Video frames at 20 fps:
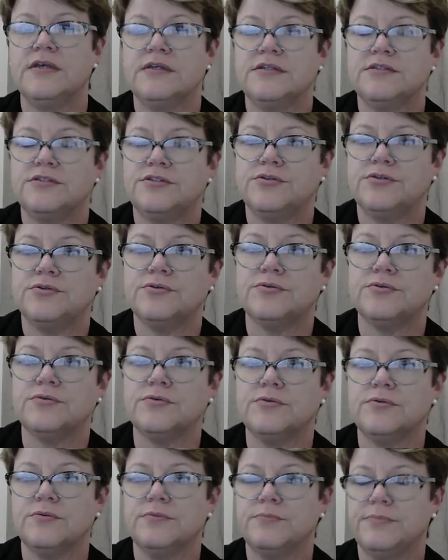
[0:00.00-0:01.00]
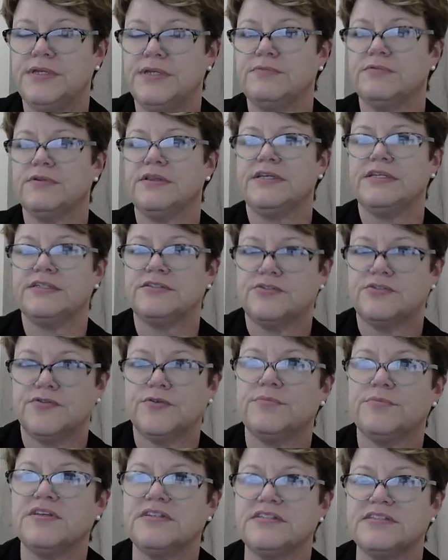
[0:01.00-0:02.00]
to be released
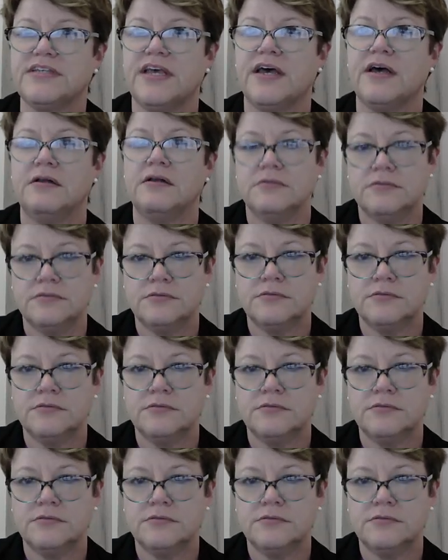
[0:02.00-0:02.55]
from the cell.